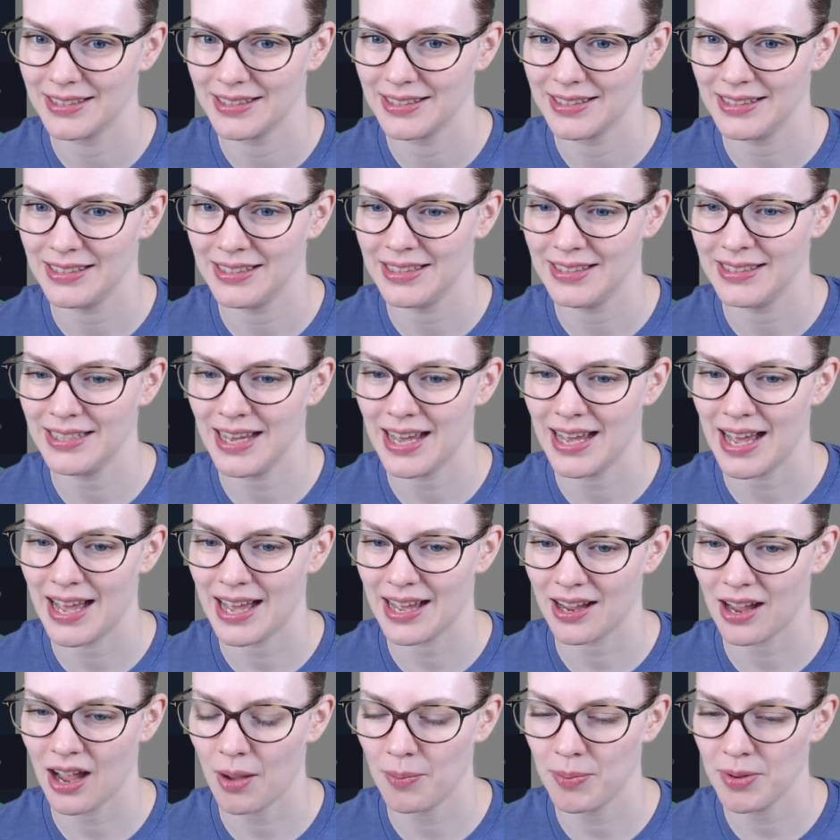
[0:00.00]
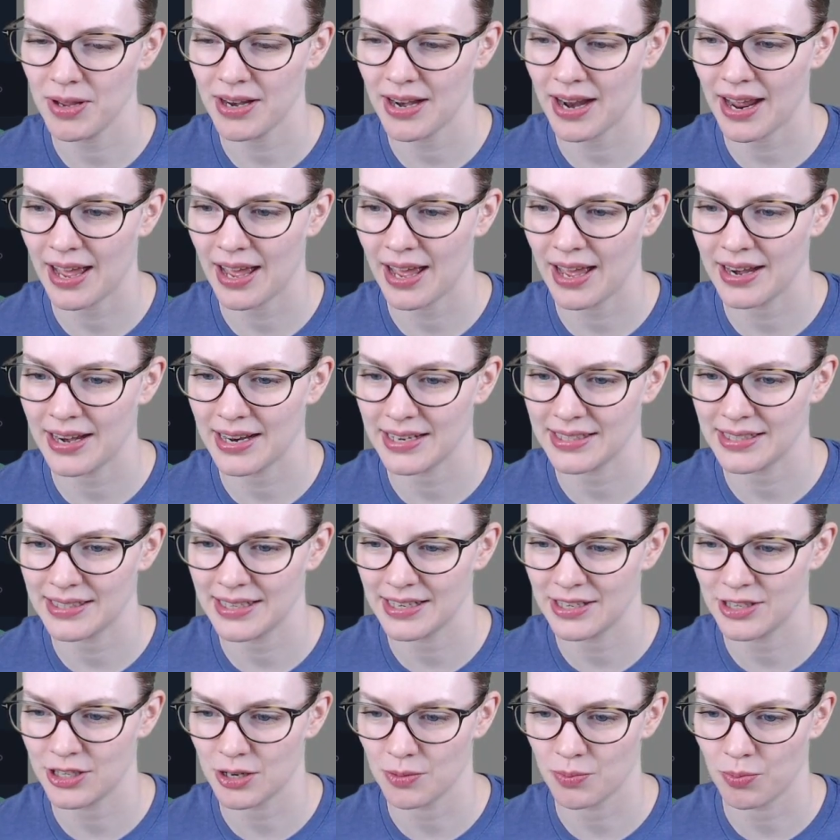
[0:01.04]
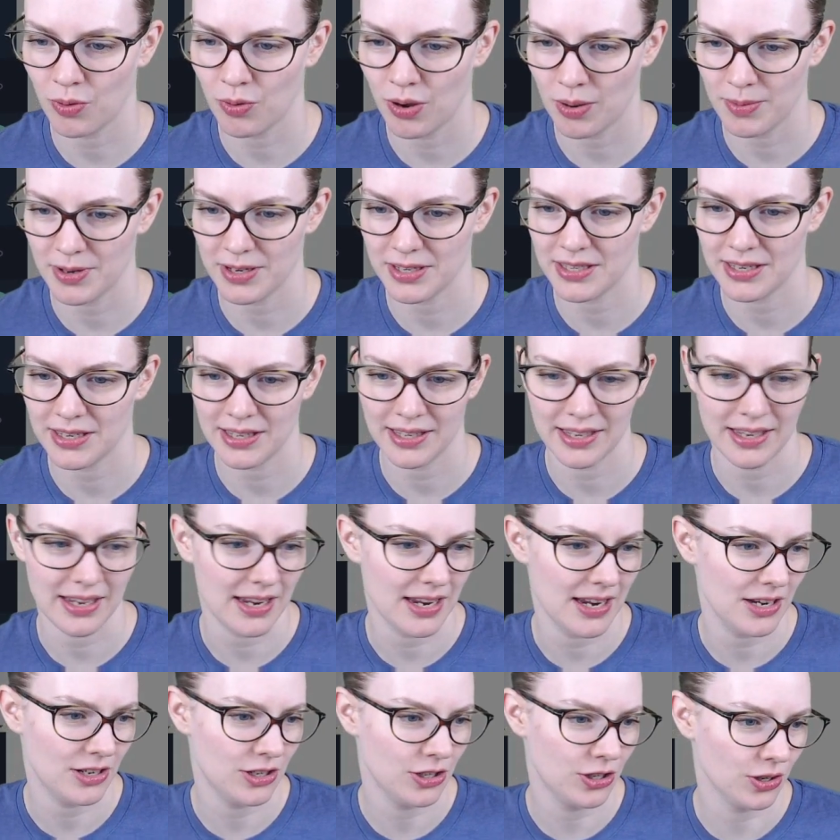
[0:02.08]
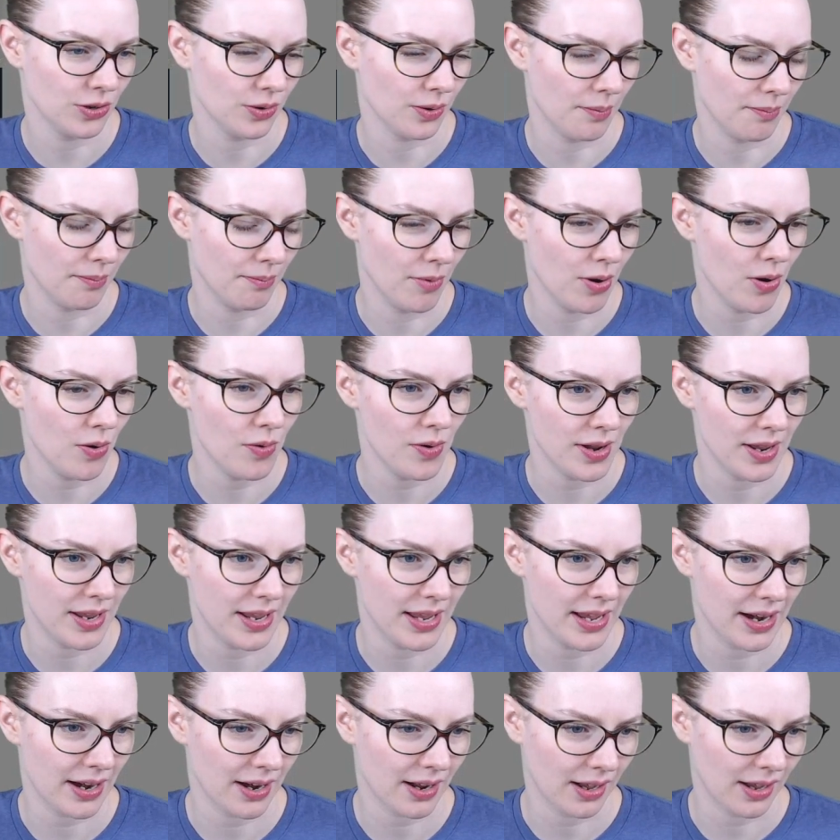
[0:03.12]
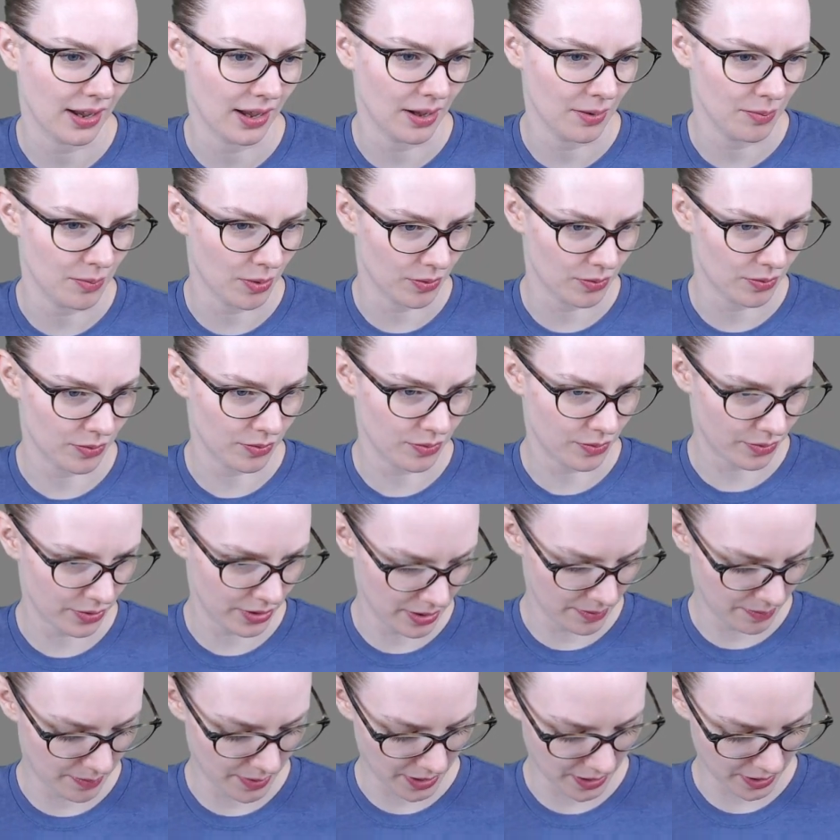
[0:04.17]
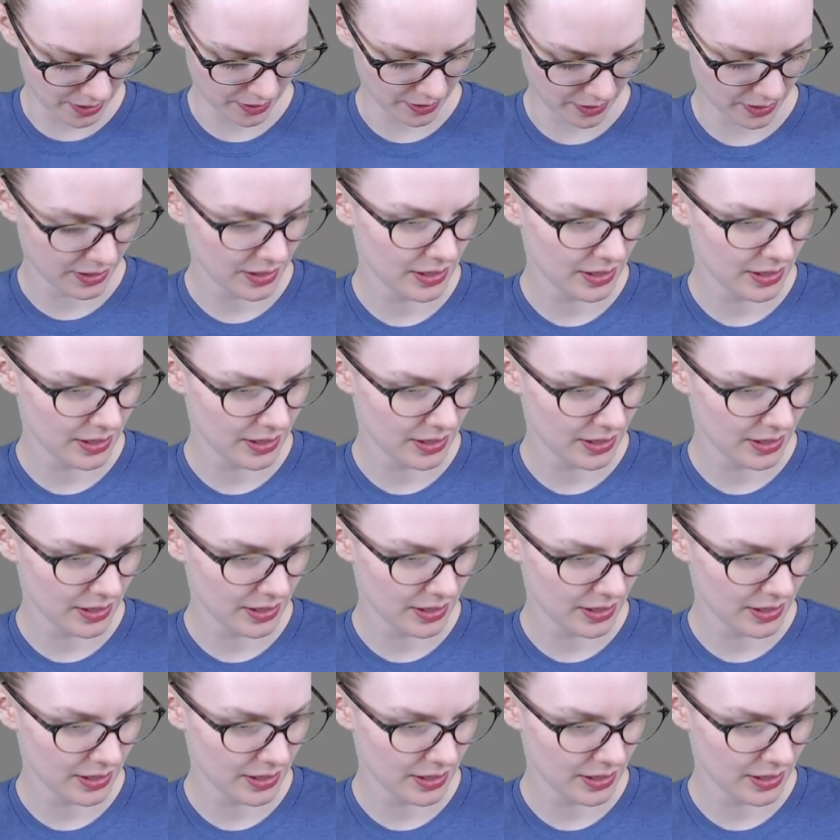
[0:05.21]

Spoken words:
Yeah, copy and add SSH Deployment Key to your remote GitHub repo.